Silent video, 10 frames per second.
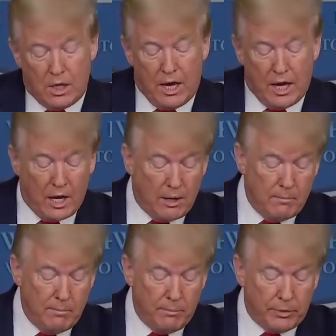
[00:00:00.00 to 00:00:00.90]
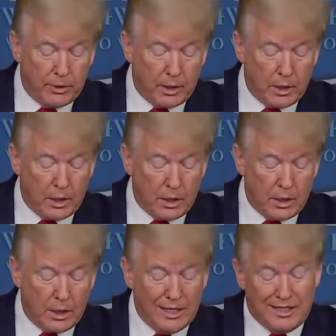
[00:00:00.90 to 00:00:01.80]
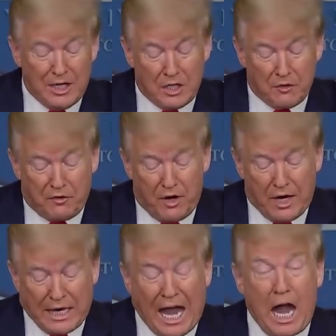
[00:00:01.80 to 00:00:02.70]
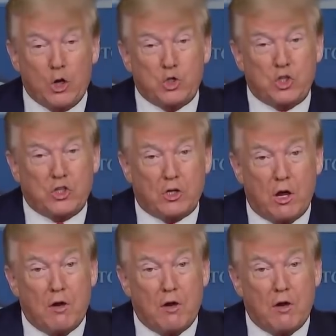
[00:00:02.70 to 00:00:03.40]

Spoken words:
Today I'm identifying houses